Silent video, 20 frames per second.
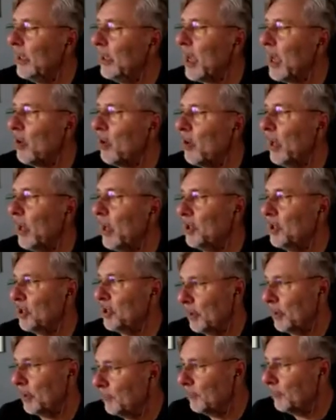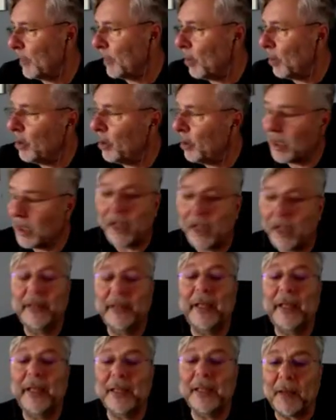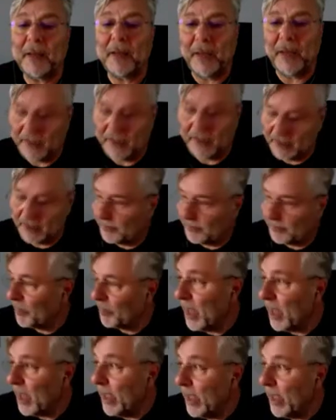data collection or a database.